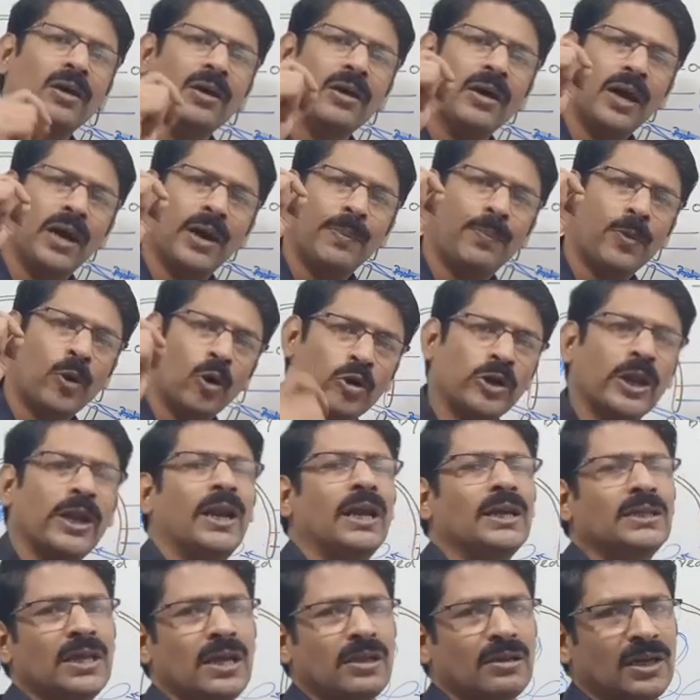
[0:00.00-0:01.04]

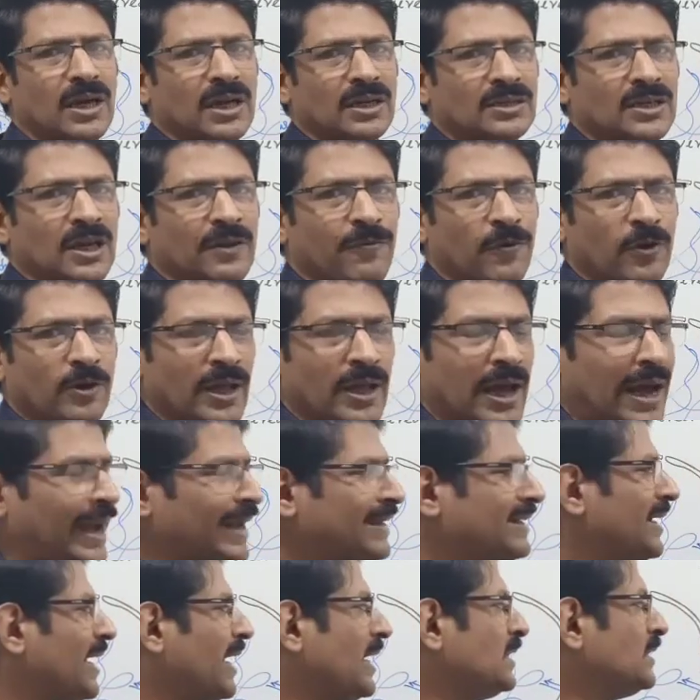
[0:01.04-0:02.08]
proteinaceous structure for the
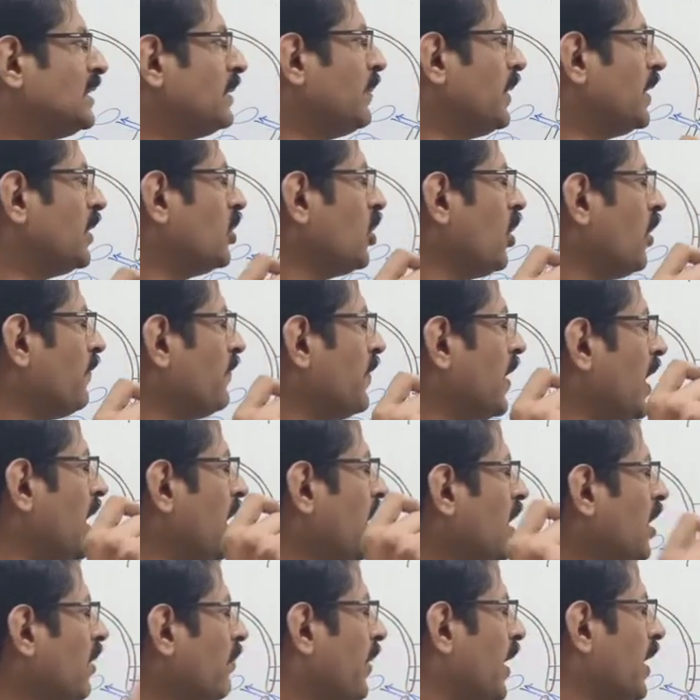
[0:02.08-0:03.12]
attachment of
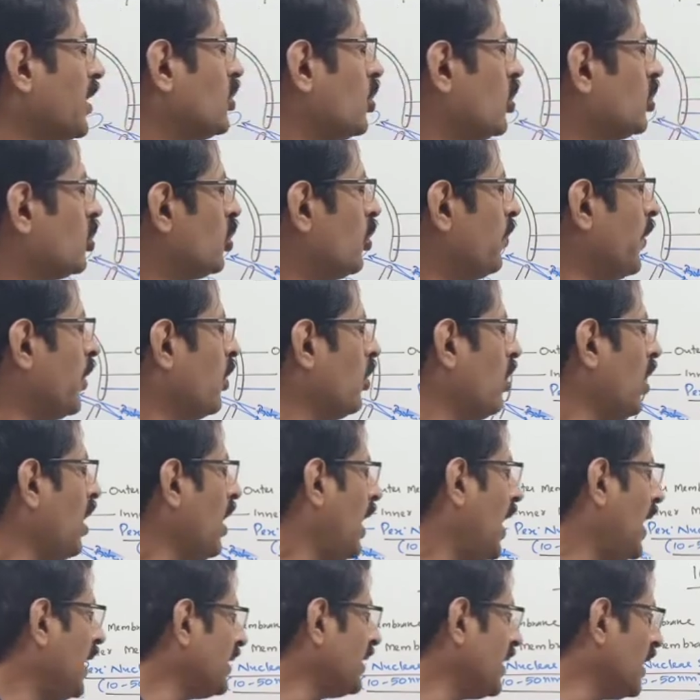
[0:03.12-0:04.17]
the
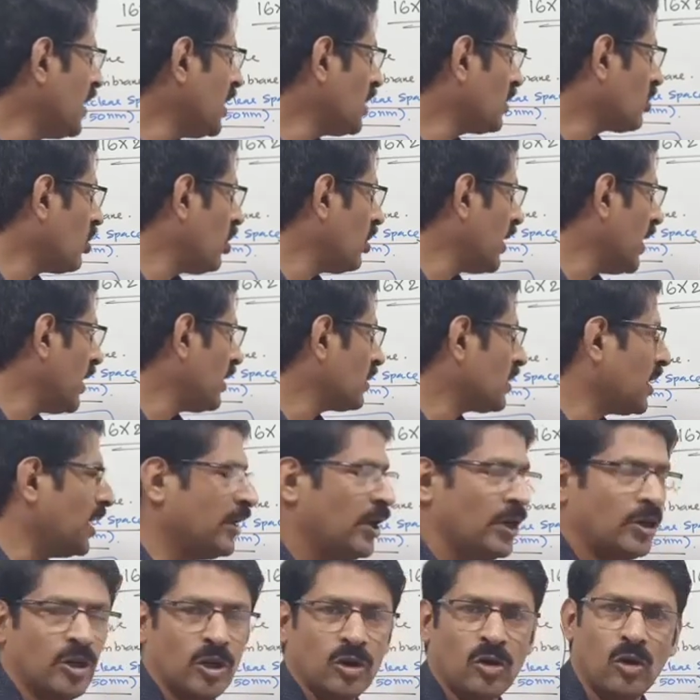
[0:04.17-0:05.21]
microtubule, and that is called as
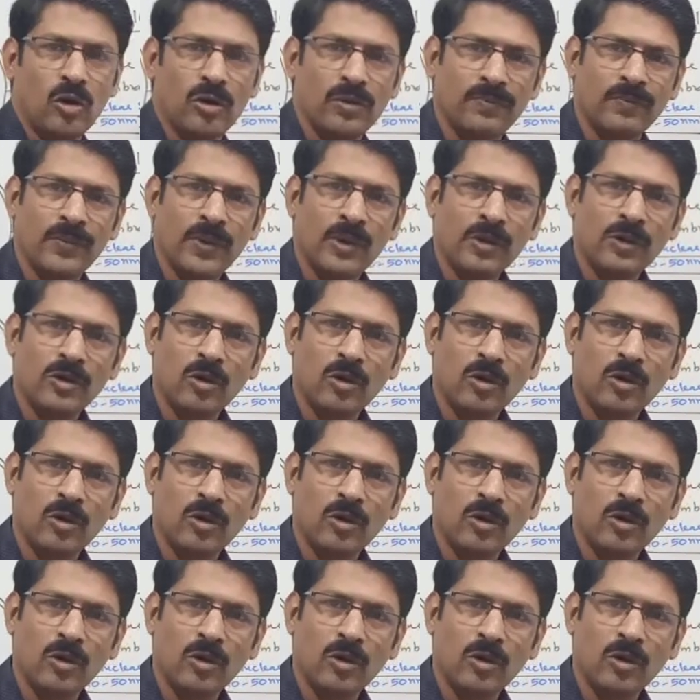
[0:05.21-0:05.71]
kinetochore.